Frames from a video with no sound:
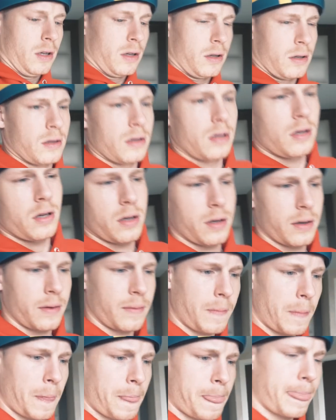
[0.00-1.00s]
What I'm trying to
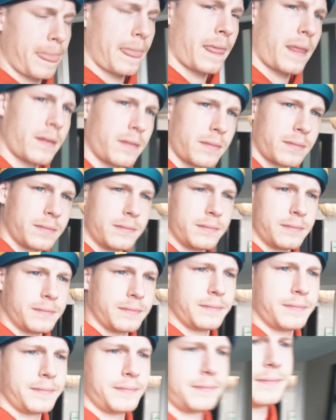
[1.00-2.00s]
say is get out of here, you
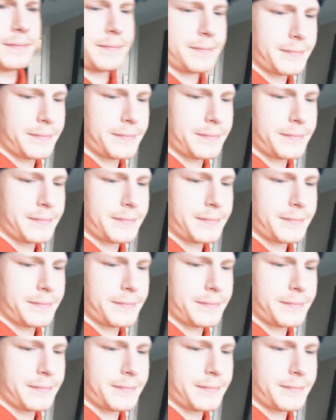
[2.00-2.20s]
Italian.